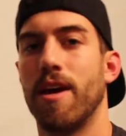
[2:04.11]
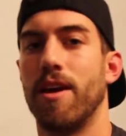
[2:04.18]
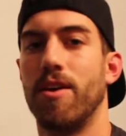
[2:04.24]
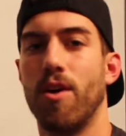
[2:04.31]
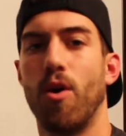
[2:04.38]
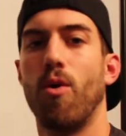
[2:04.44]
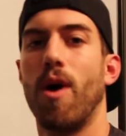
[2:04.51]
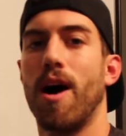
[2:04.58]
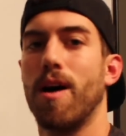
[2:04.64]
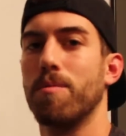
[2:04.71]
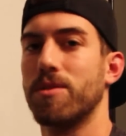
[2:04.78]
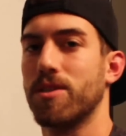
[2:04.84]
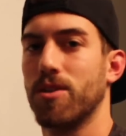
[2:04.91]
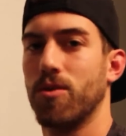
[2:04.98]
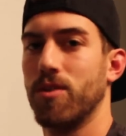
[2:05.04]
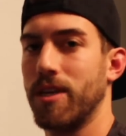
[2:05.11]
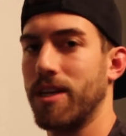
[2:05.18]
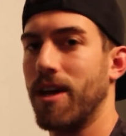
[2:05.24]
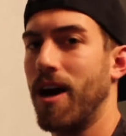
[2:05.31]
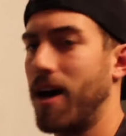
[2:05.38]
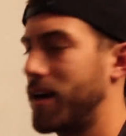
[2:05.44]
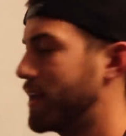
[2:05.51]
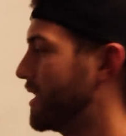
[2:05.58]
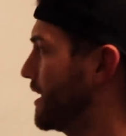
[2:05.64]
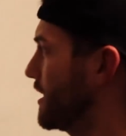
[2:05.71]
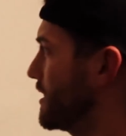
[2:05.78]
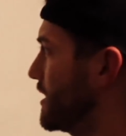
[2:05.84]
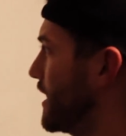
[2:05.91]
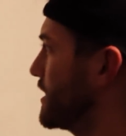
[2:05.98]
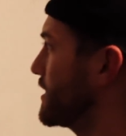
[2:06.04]
No, absolutely not.
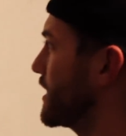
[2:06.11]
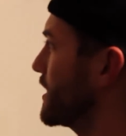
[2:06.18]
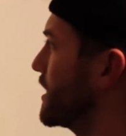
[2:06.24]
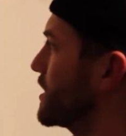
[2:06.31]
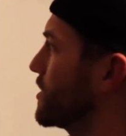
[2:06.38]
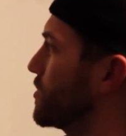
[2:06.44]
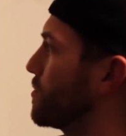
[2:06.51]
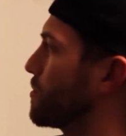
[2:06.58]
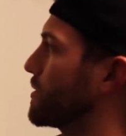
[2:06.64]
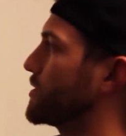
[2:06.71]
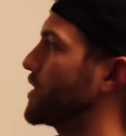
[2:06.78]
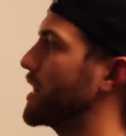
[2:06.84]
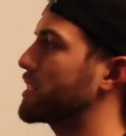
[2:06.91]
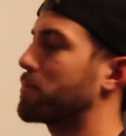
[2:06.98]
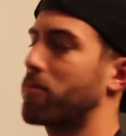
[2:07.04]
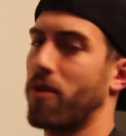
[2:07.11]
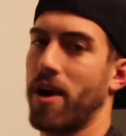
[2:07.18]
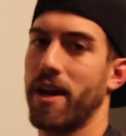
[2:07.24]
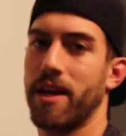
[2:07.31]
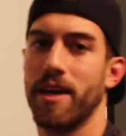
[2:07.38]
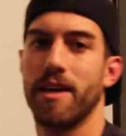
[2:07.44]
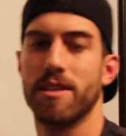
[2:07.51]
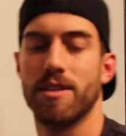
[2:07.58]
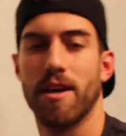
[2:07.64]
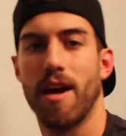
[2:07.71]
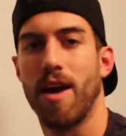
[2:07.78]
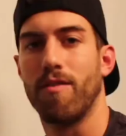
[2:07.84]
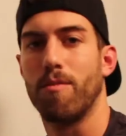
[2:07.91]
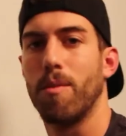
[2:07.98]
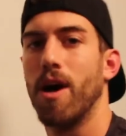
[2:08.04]
Let's say that you project Brady is gonna
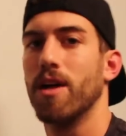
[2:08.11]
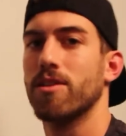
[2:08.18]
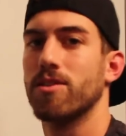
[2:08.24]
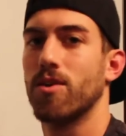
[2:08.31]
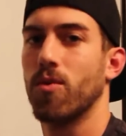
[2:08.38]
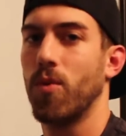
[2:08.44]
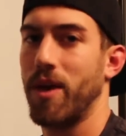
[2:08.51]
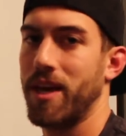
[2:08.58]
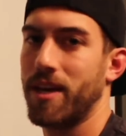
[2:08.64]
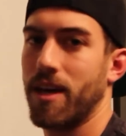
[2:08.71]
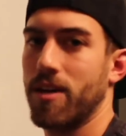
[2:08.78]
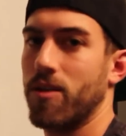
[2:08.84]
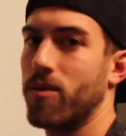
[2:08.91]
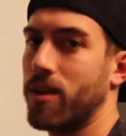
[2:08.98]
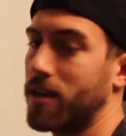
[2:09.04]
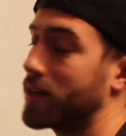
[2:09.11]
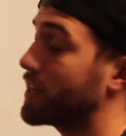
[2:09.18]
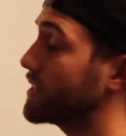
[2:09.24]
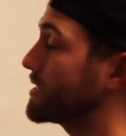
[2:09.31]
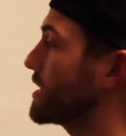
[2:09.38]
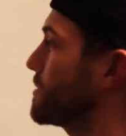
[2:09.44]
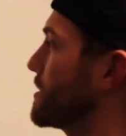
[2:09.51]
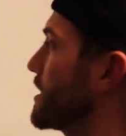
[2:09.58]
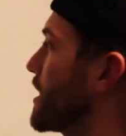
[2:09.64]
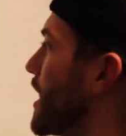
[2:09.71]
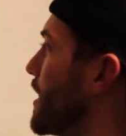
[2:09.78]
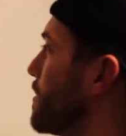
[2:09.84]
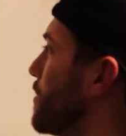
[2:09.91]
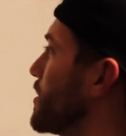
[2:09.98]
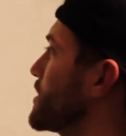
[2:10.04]
have a monster week and you think he's gonna be the
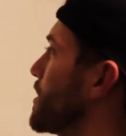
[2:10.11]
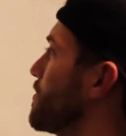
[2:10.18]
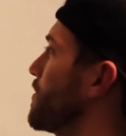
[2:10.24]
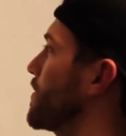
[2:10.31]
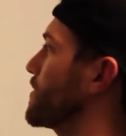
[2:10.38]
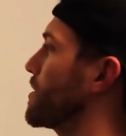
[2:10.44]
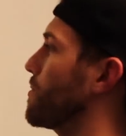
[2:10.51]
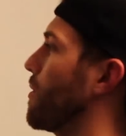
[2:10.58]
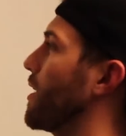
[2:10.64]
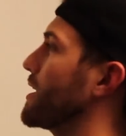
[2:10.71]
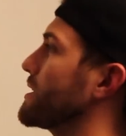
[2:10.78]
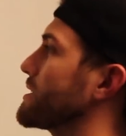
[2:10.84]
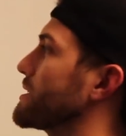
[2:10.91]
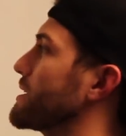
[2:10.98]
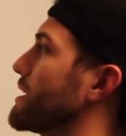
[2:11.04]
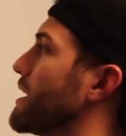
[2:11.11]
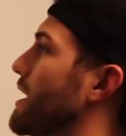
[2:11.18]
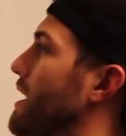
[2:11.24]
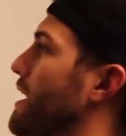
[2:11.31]
guy that puts up 50 points.